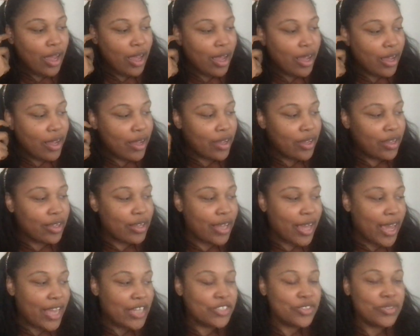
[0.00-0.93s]
Uh,
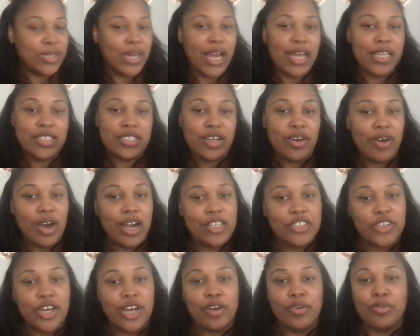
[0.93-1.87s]
as you guys know, I
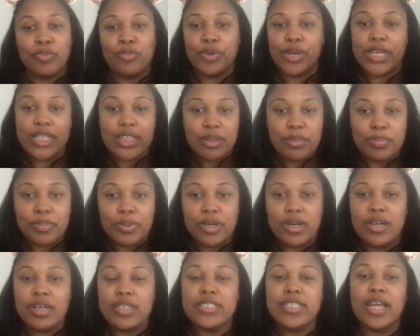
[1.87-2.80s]
try to read the
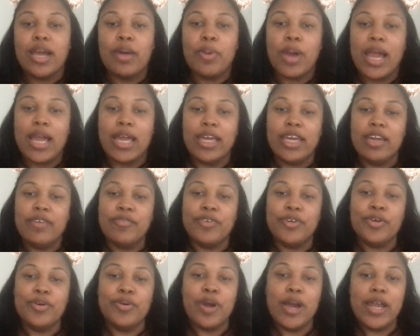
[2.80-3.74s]
book so that way I can give
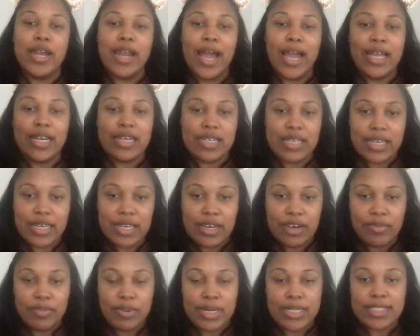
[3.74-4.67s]
you an
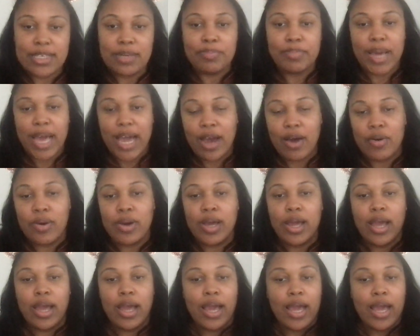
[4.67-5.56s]
idea what it's about